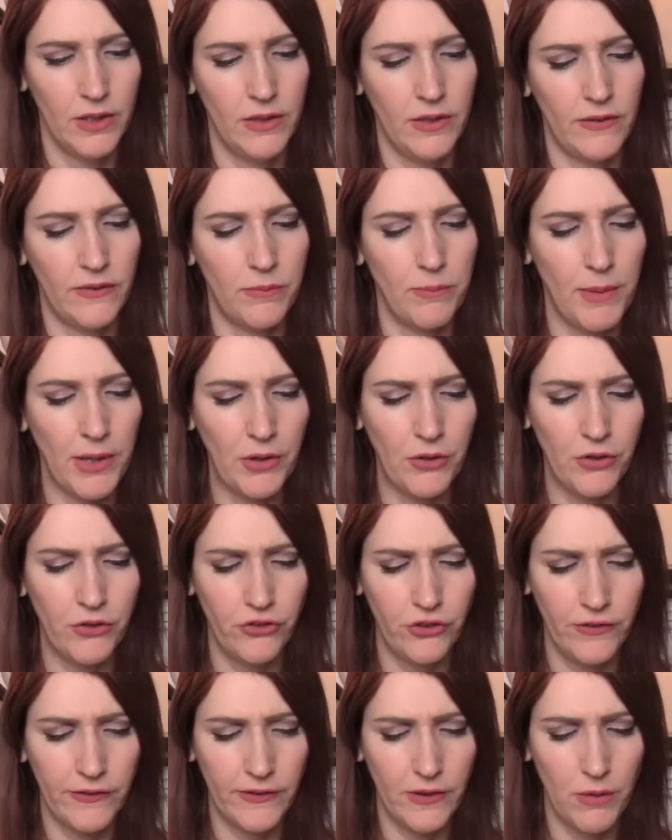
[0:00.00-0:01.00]
This
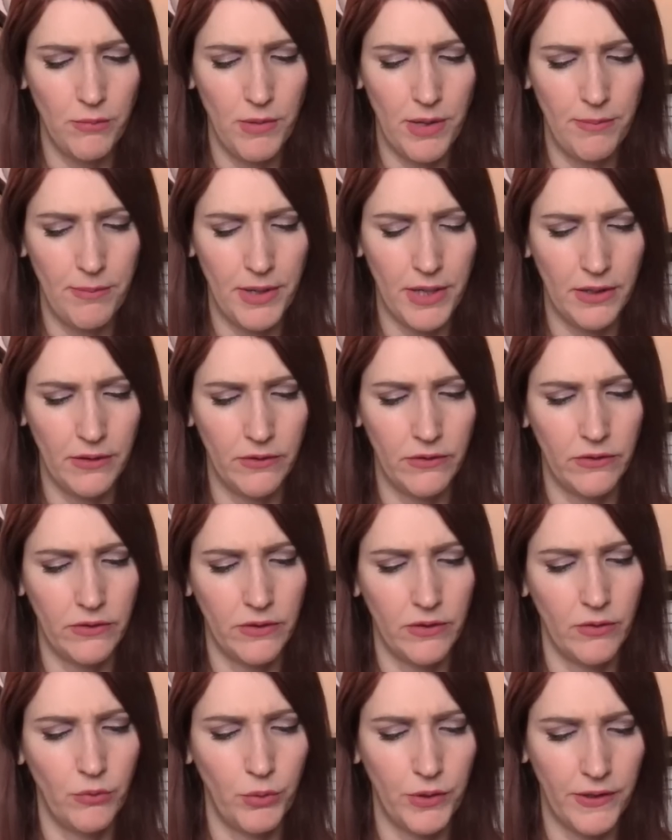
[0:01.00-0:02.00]
marriage, this commitment,
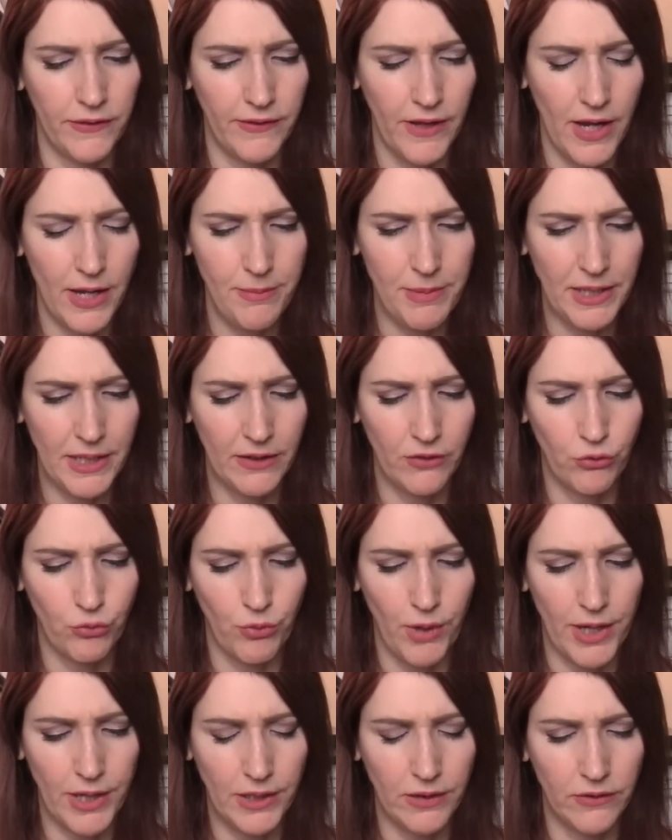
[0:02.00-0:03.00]
when the timing is
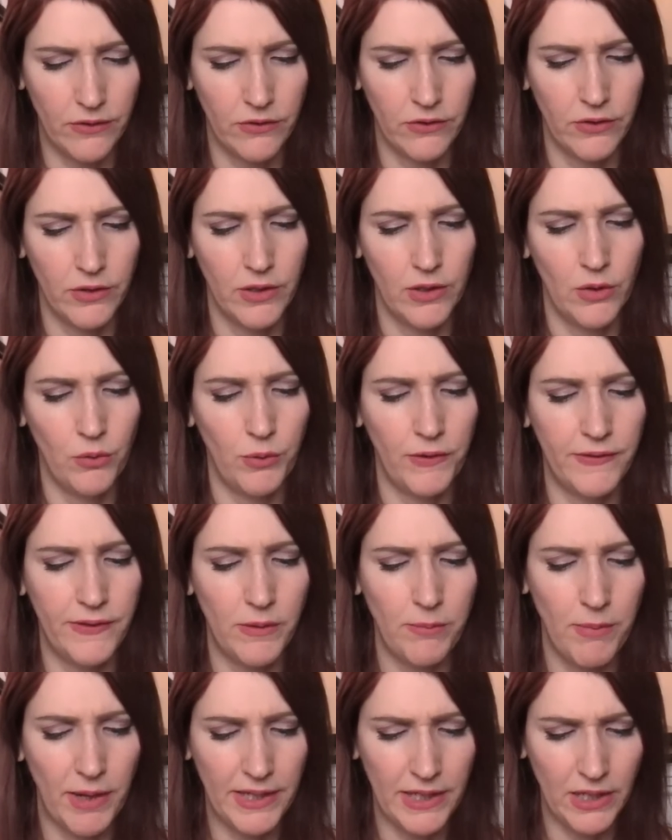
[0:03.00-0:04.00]
right, we
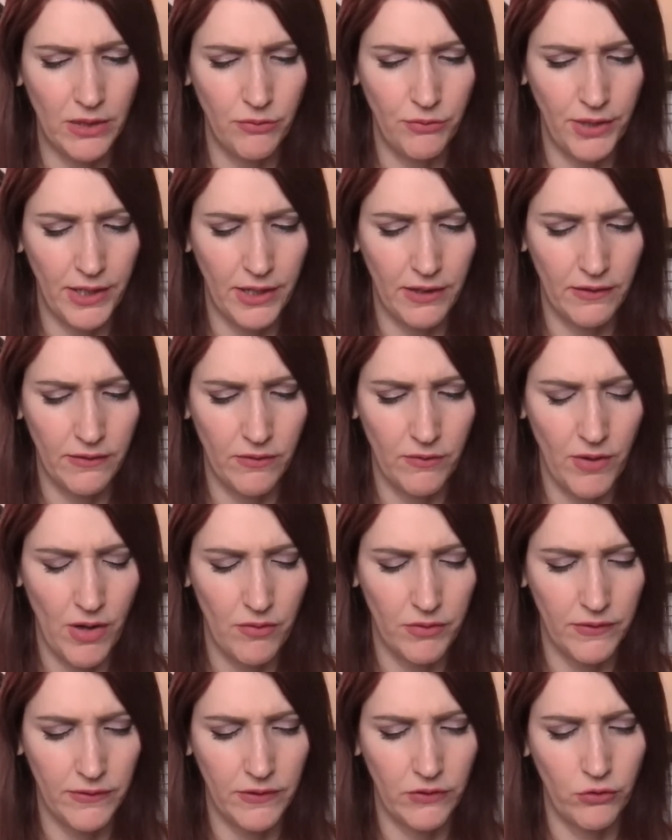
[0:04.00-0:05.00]
see money and finance
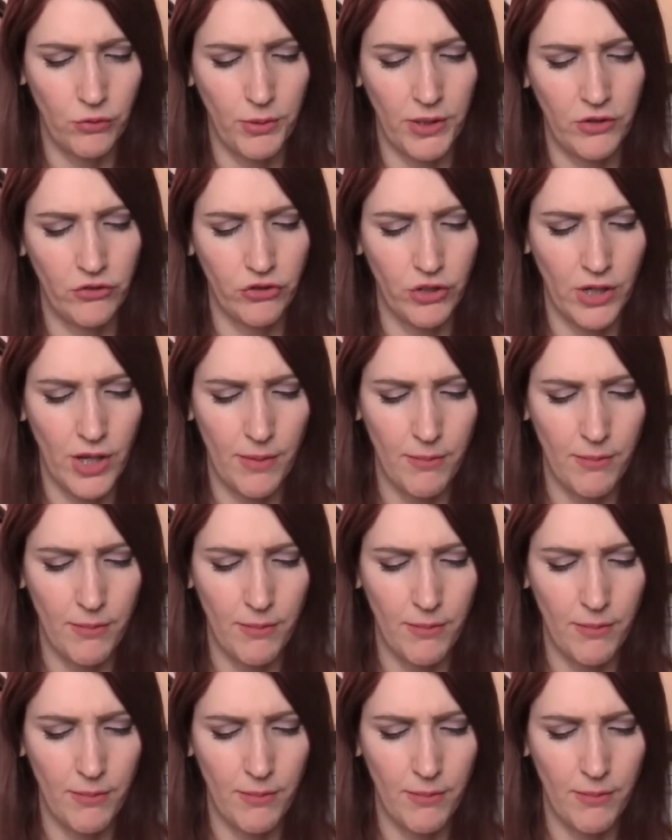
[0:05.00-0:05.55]
involved in the situation.